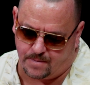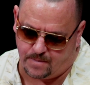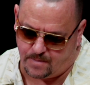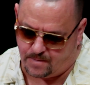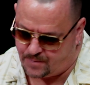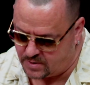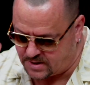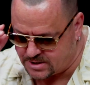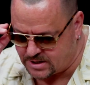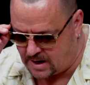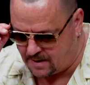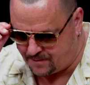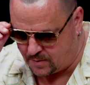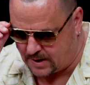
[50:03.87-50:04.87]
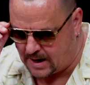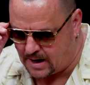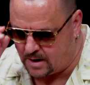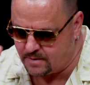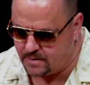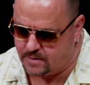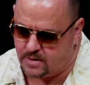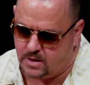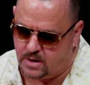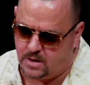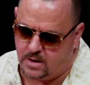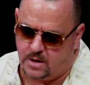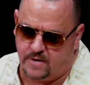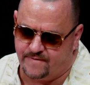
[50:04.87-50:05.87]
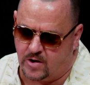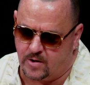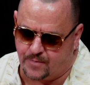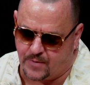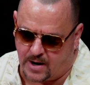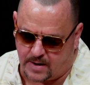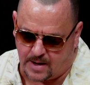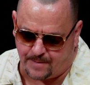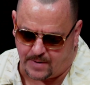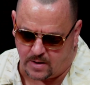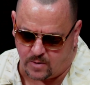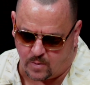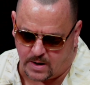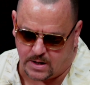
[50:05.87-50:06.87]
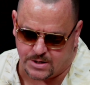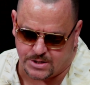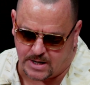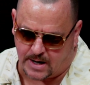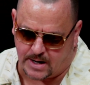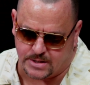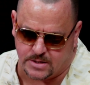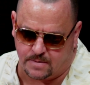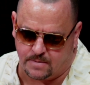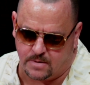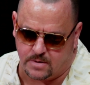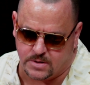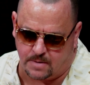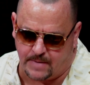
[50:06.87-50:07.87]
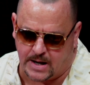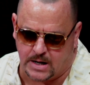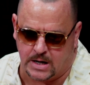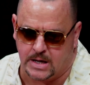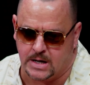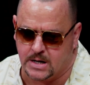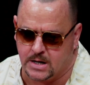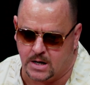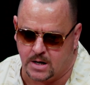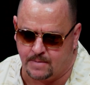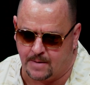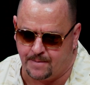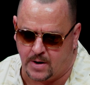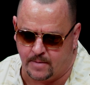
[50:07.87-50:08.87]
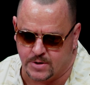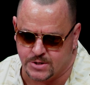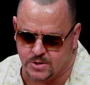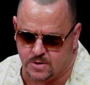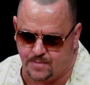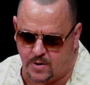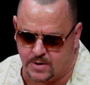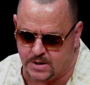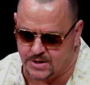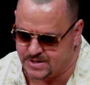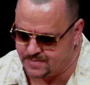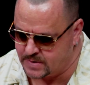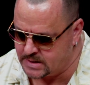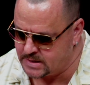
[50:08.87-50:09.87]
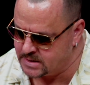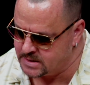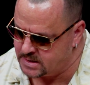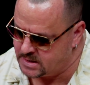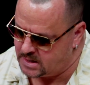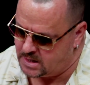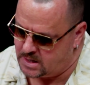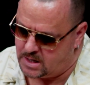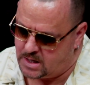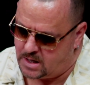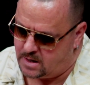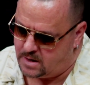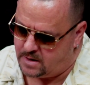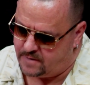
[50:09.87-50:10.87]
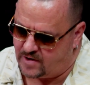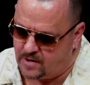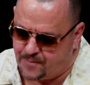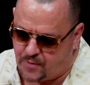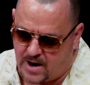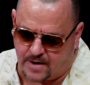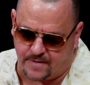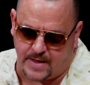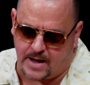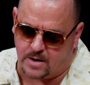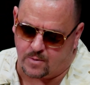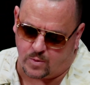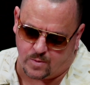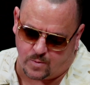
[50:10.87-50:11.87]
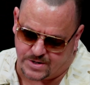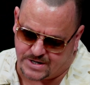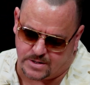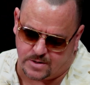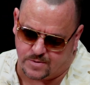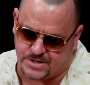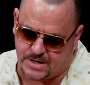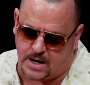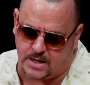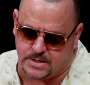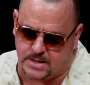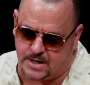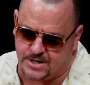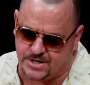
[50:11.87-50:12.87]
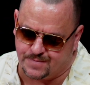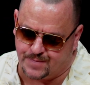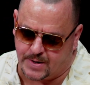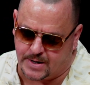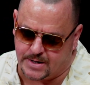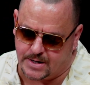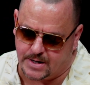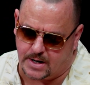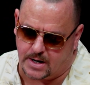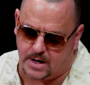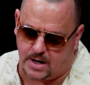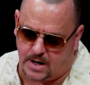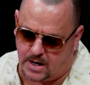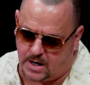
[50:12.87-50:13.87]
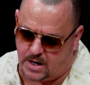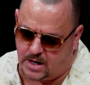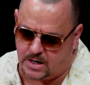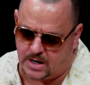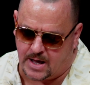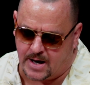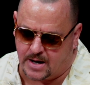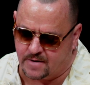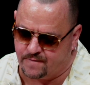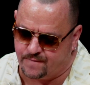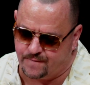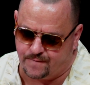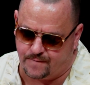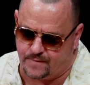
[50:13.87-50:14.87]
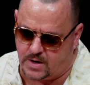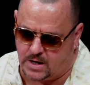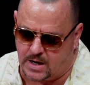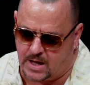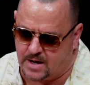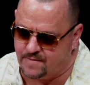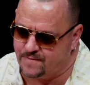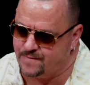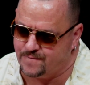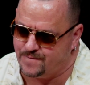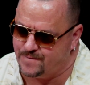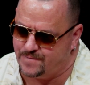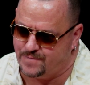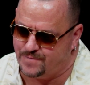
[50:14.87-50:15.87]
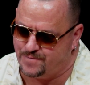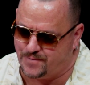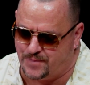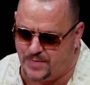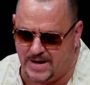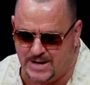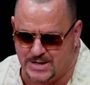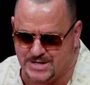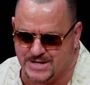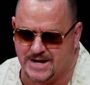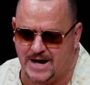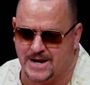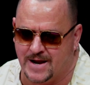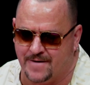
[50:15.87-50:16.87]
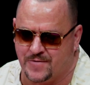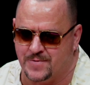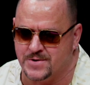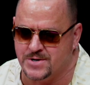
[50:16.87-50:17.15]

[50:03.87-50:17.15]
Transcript: put the chapbook out Very proud of that, by the way. Shout out to Matt Lake, my publisher, Parnellis Media. Very proud of that. What's in those contents, but a lot of pieces got left on the